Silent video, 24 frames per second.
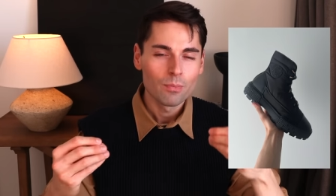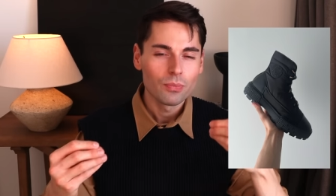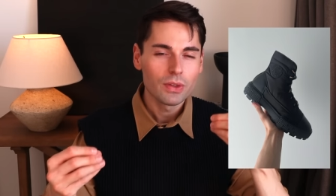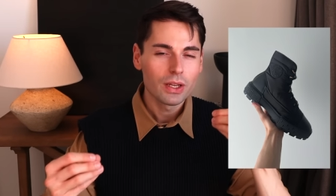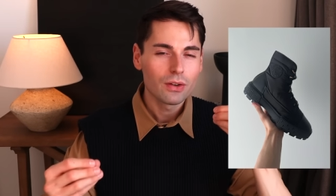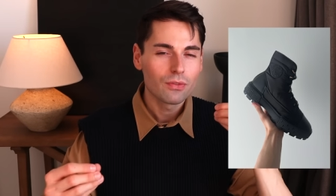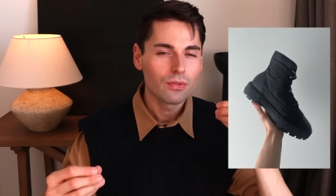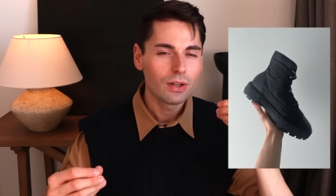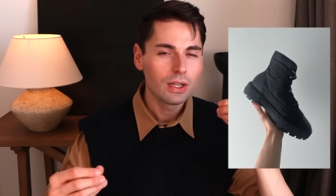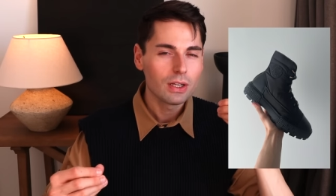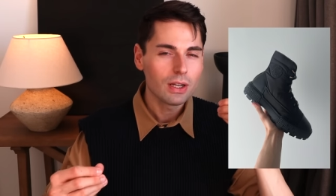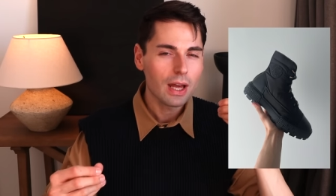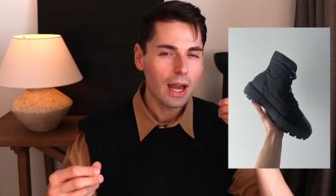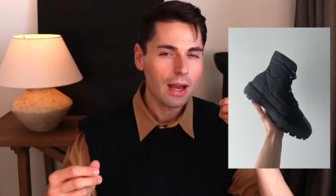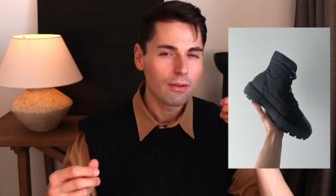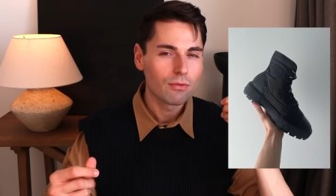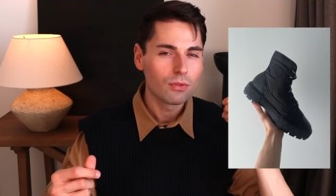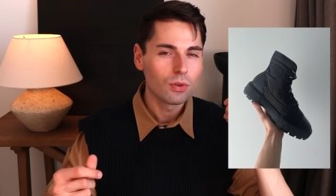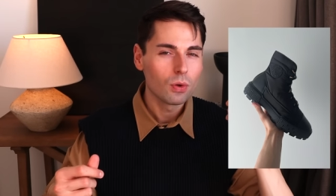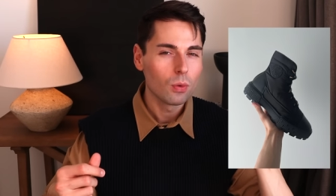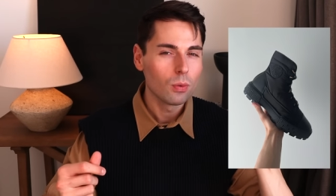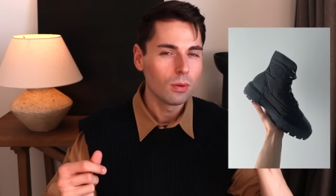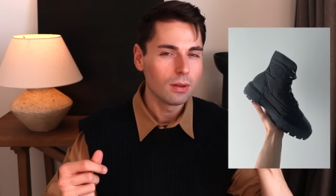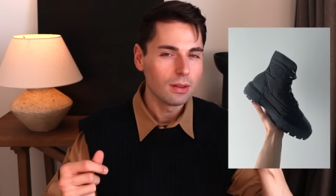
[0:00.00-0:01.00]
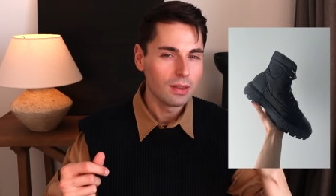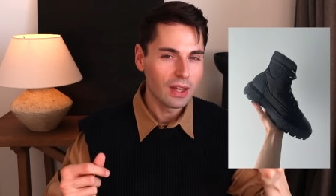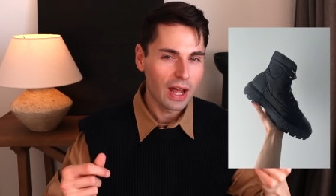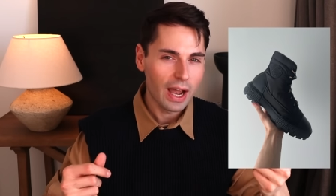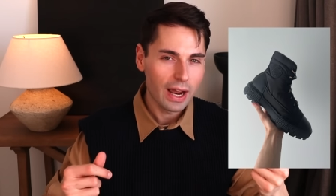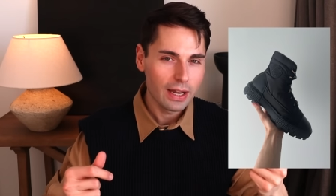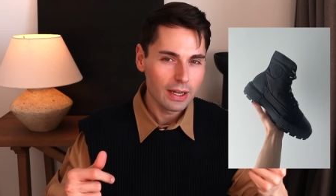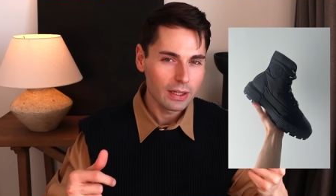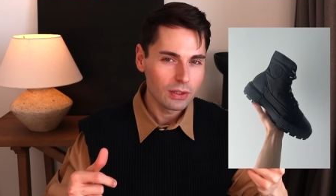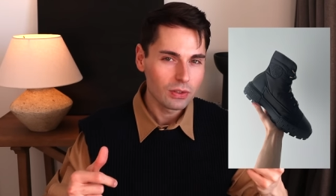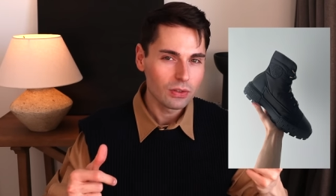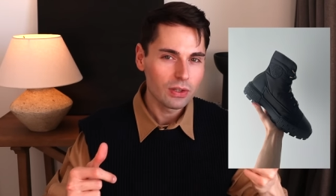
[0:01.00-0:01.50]
They really have no
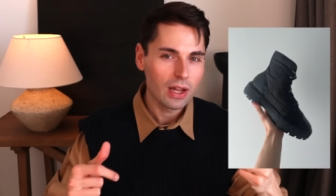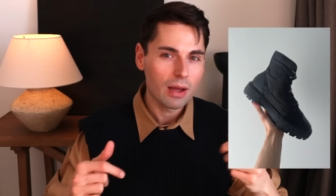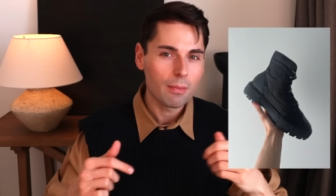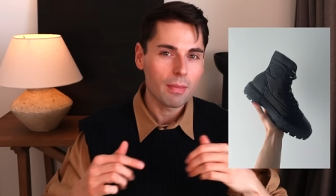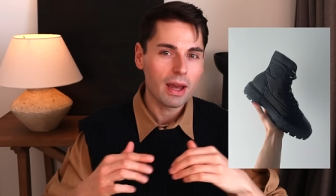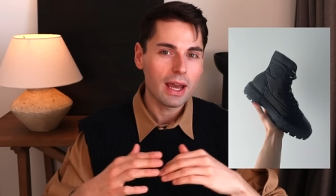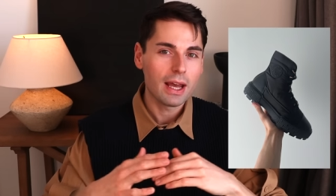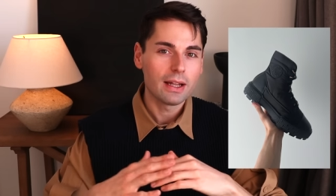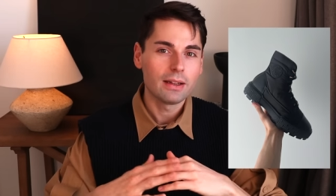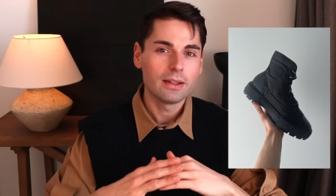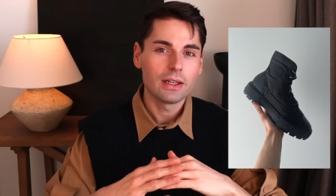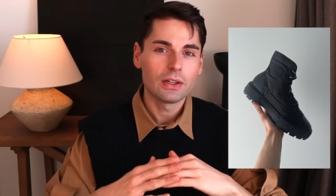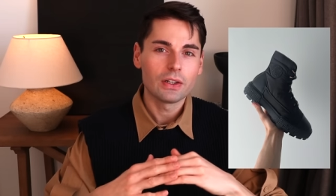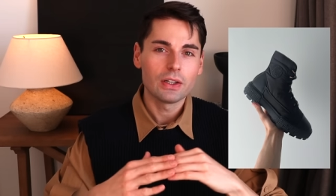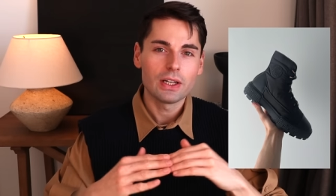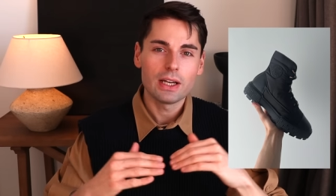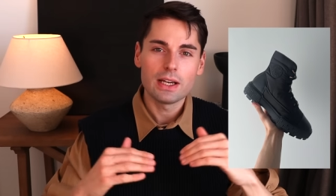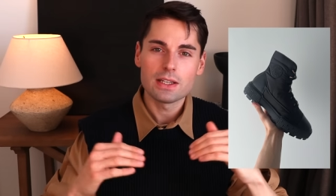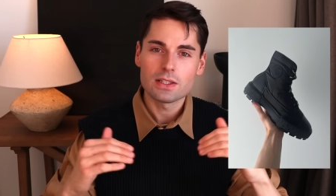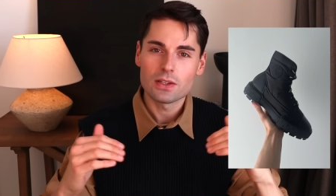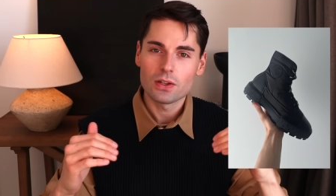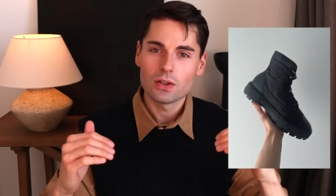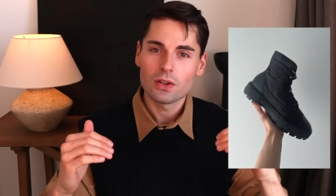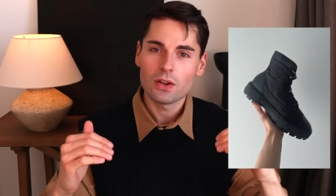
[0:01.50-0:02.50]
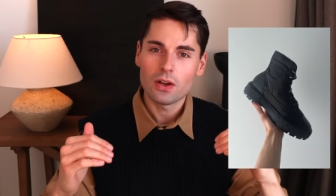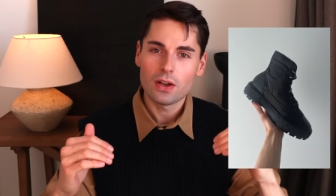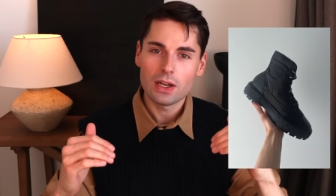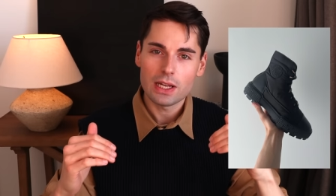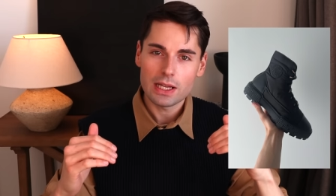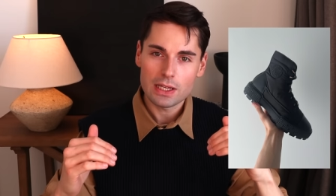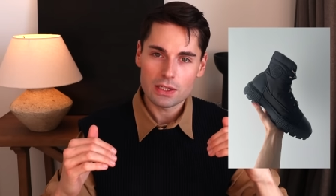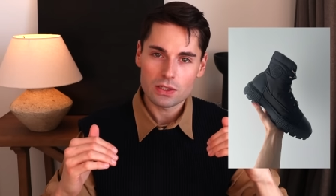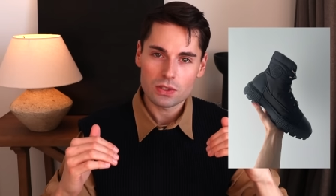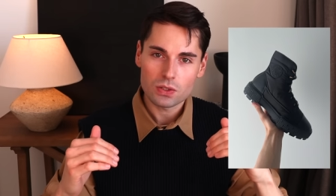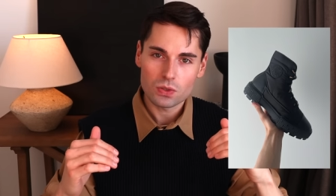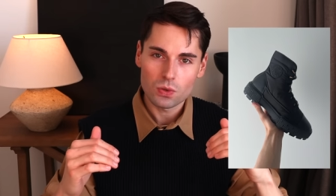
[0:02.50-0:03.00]
lining to them and there isn't an
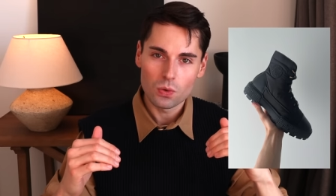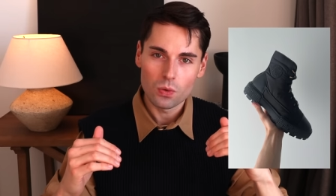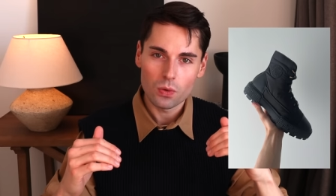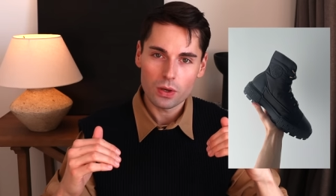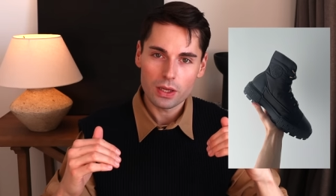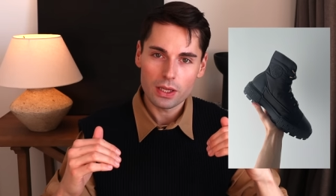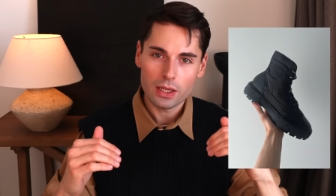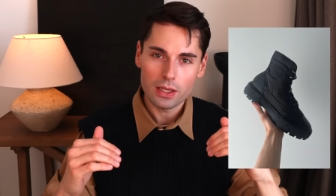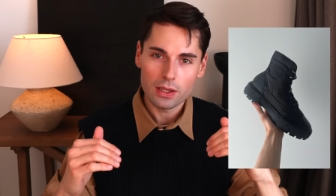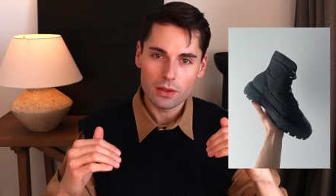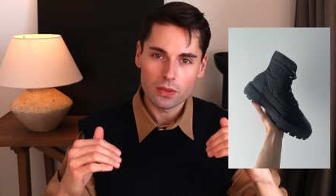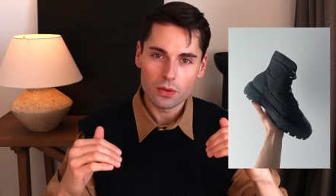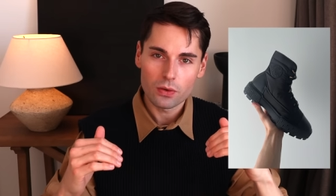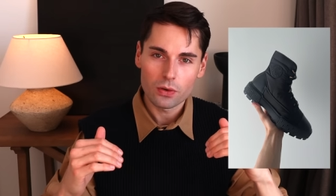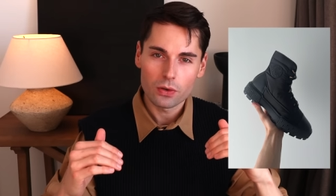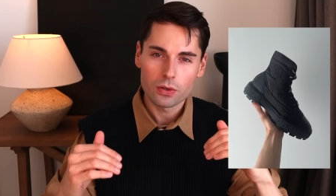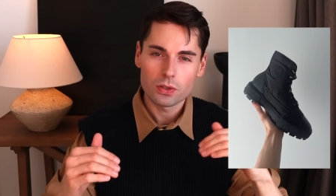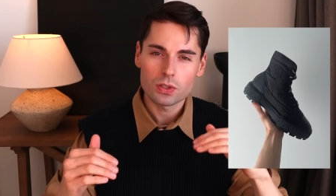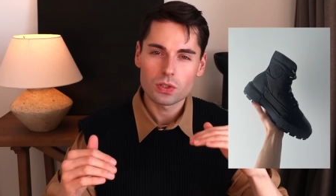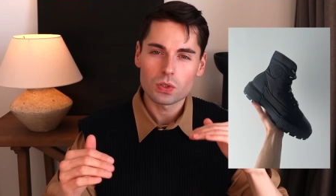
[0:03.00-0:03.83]
insole either.